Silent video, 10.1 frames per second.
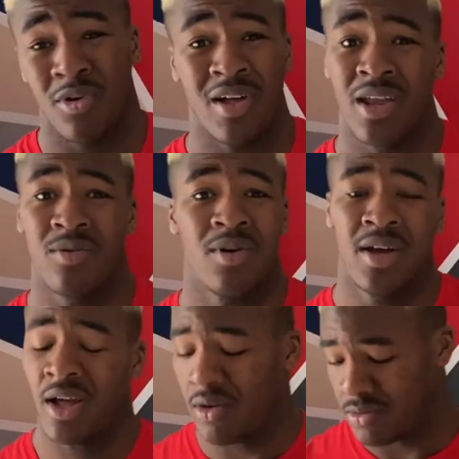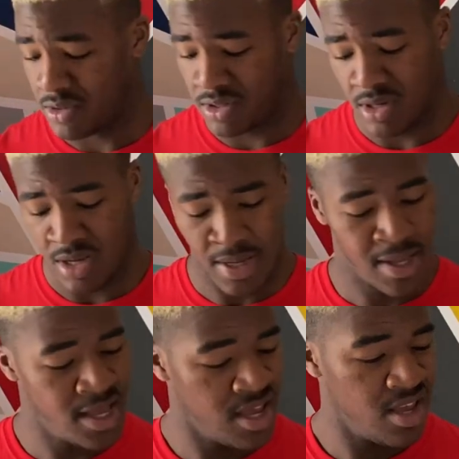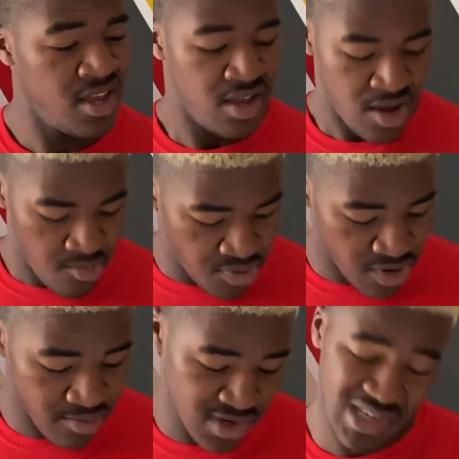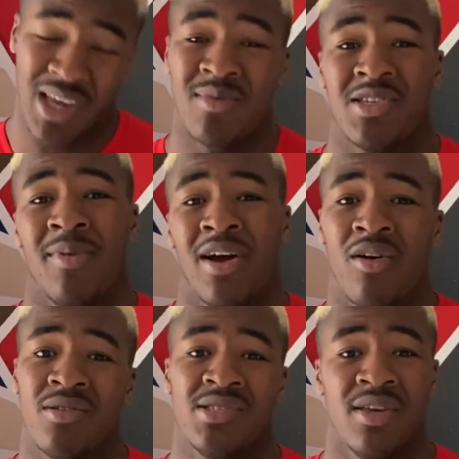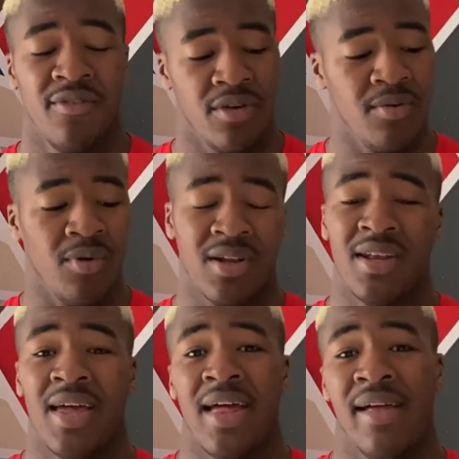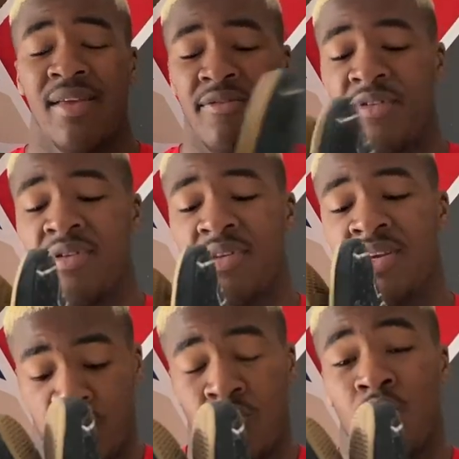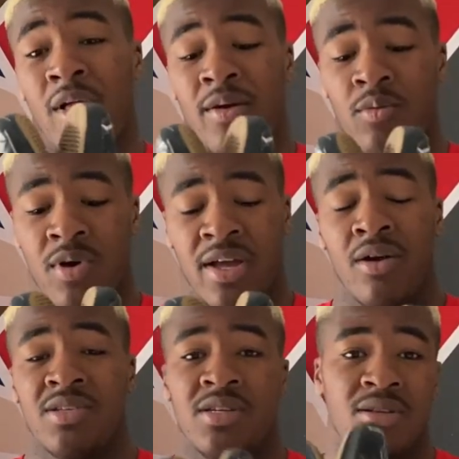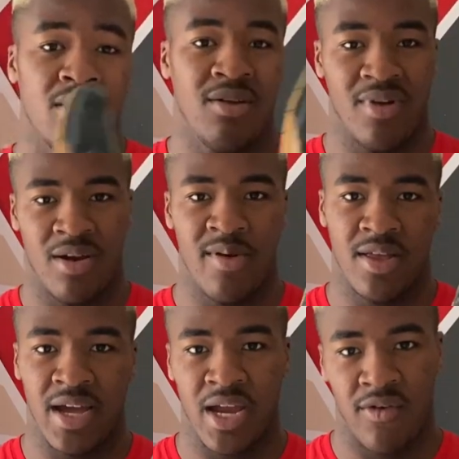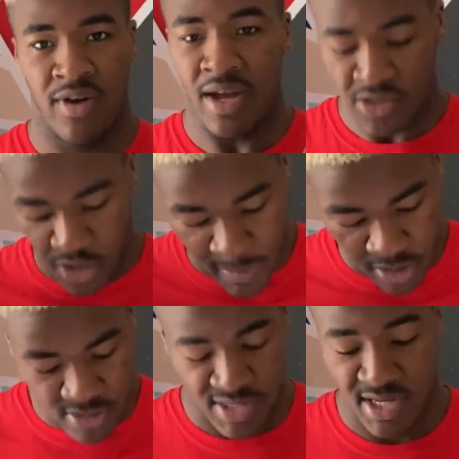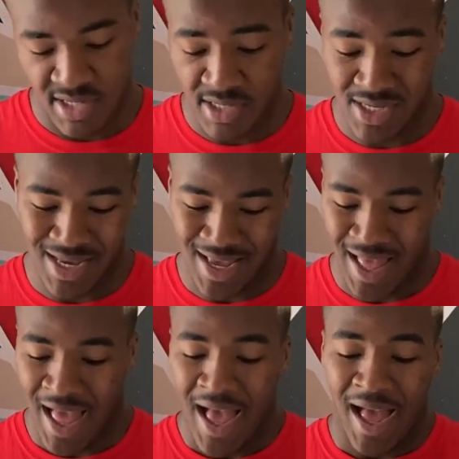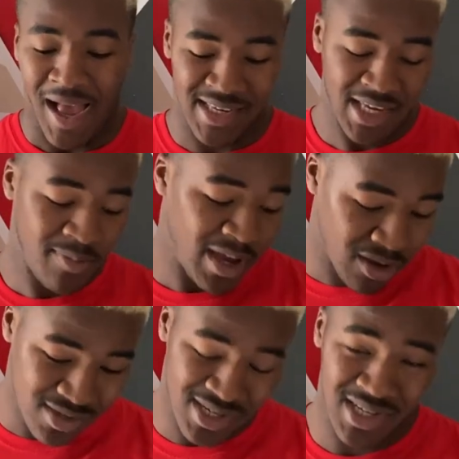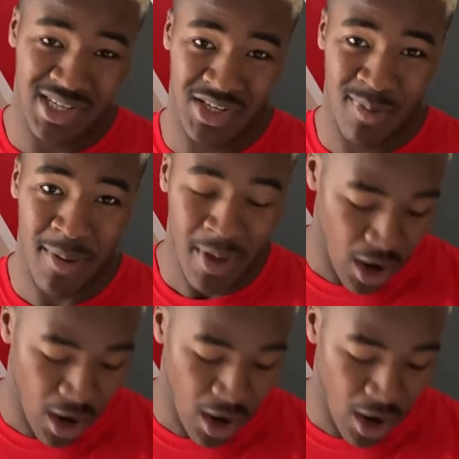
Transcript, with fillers: all kind of workouts. Pretty much same as the Metcons. If you're wanting anything to do like workouts in, I'd recommend the Nike React or the Metcon 6s. I say the Metcon 6s a bit